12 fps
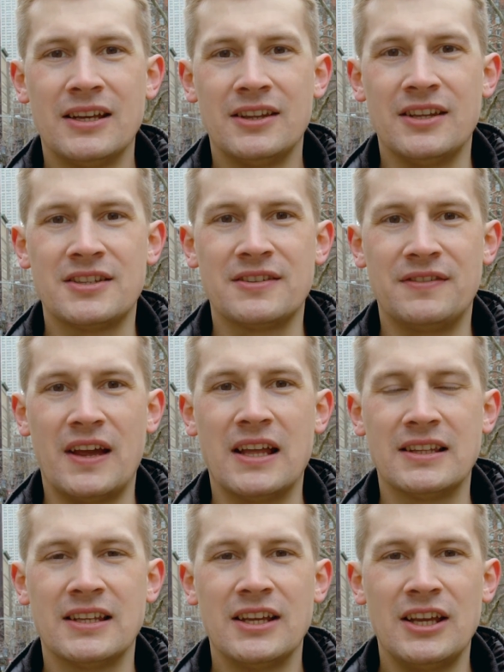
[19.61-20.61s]
this
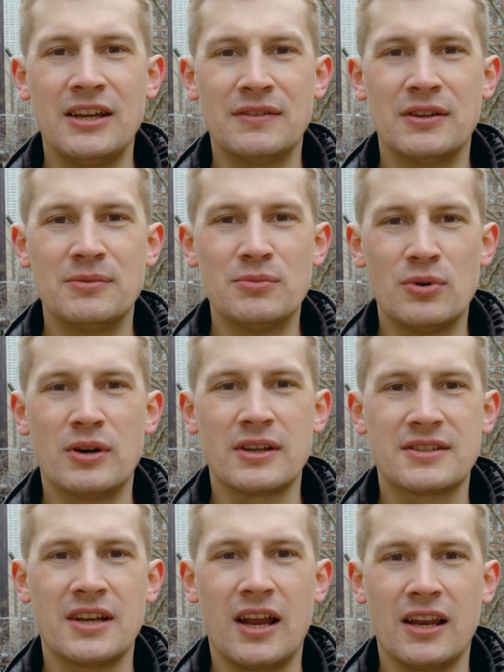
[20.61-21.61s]
event even more
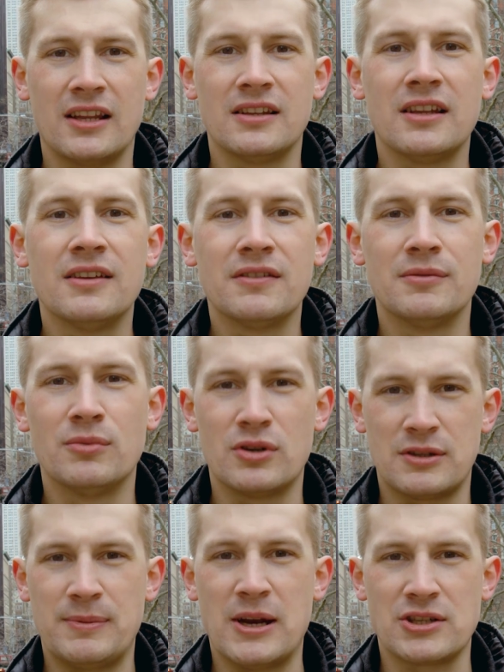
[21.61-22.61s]
exciting and even
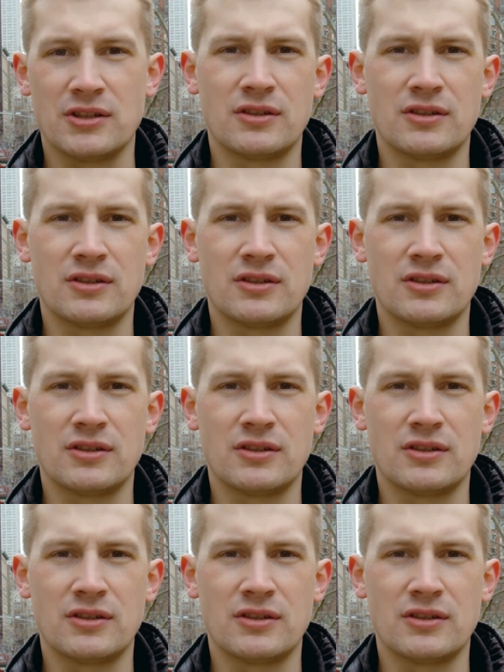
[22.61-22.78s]
more special.